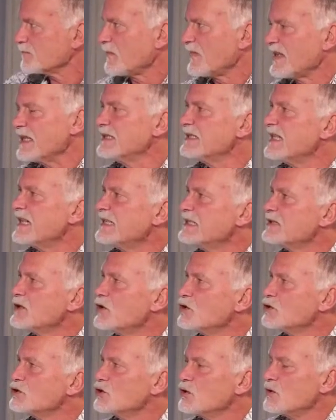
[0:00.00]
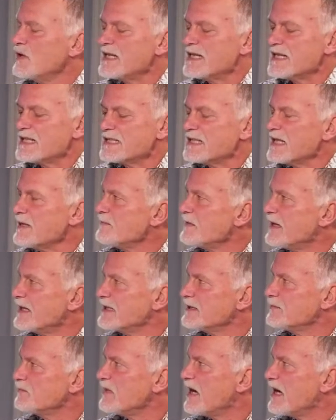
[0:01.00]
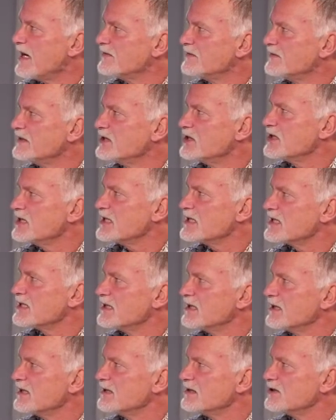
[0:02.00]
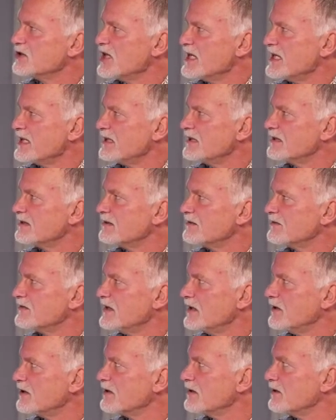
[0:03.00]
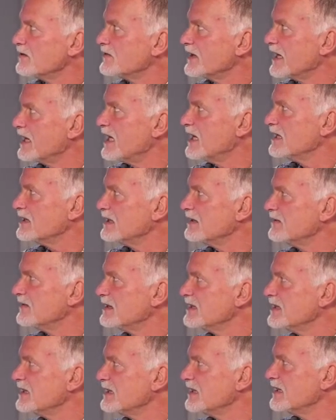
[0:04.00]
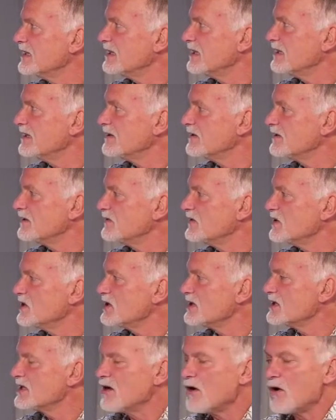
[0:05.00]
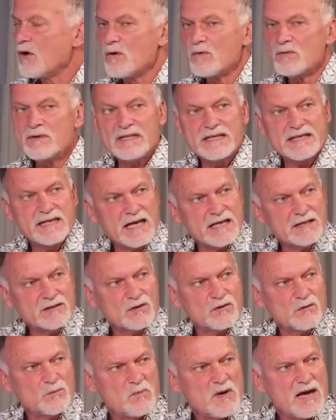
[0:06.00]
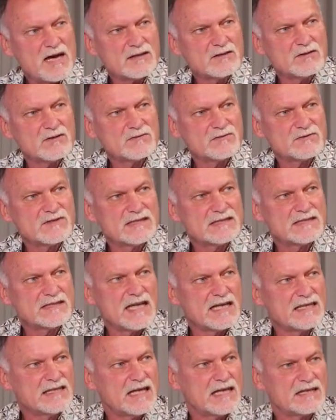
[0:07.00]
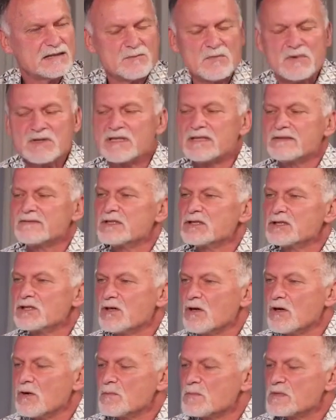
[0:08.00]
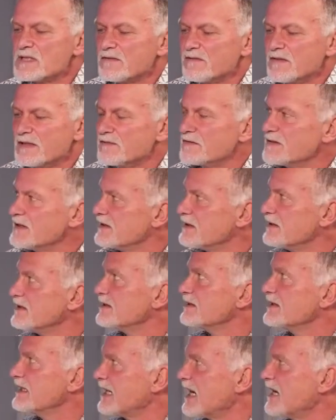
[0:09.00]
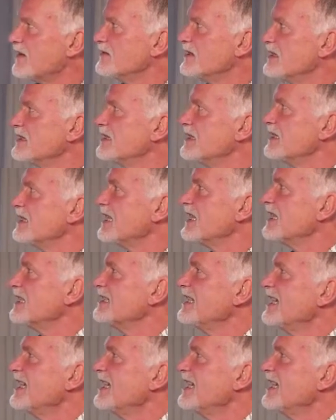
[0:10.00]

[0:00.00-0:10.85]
there is also a separate path, which is the general theory of relativity, which is the only kind of part of the standard model which copes with the gravity, right?